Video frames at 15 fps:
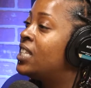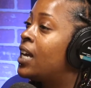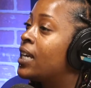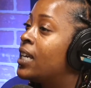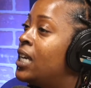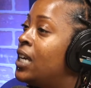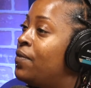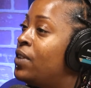
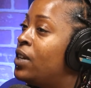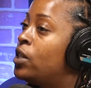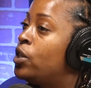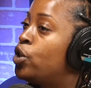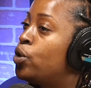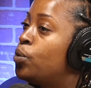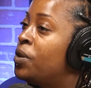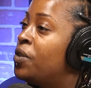not giving it
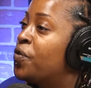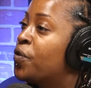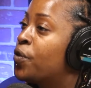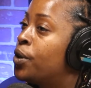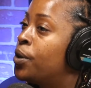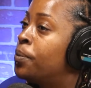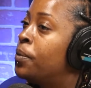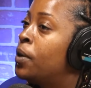to me
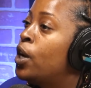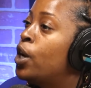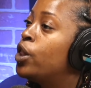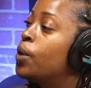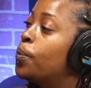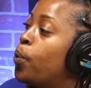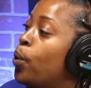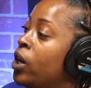from
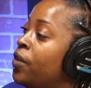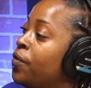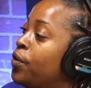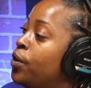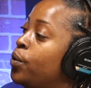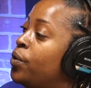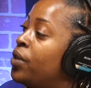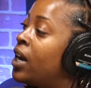the point of
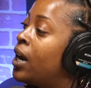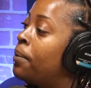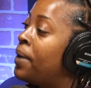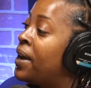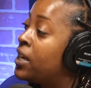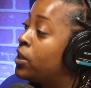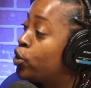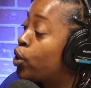view that I'm
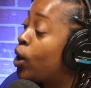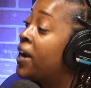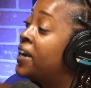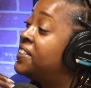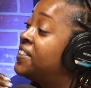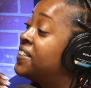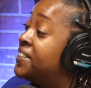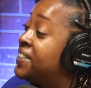
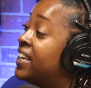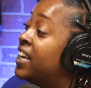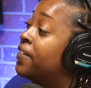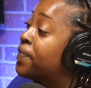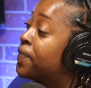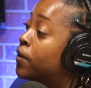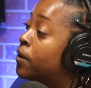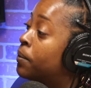trying to get it
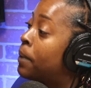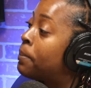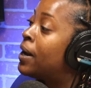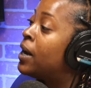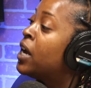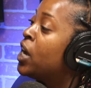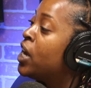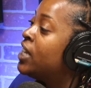from. I'm
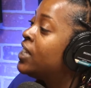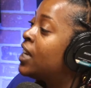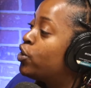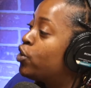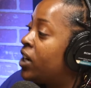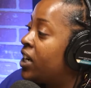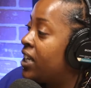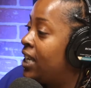not. He's not
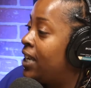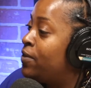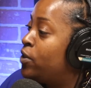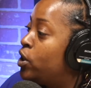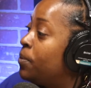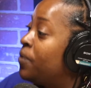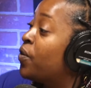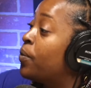trying to give it
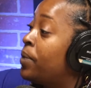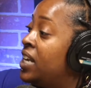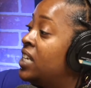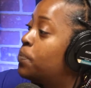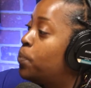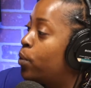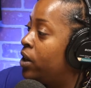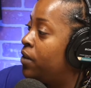to me from his
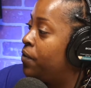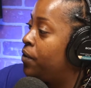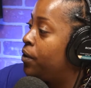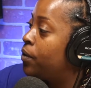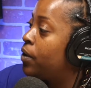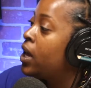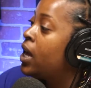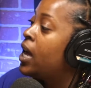point of view.
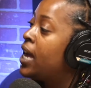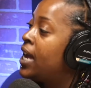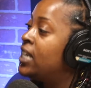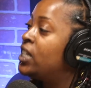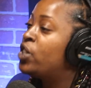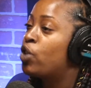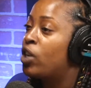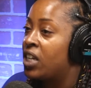Straight.
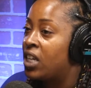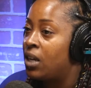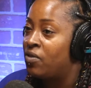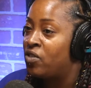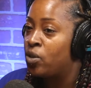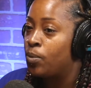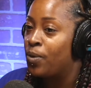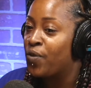He's trying to give
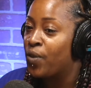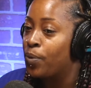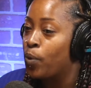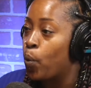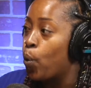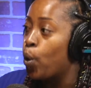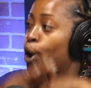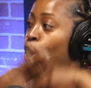it to me from the
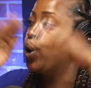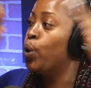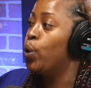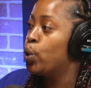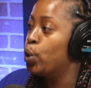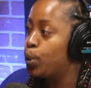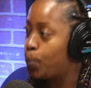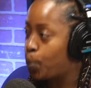world's,
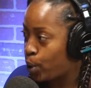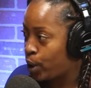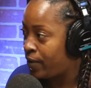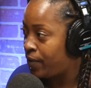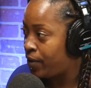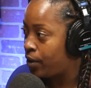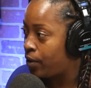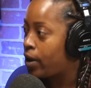world's point, point,
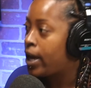of view.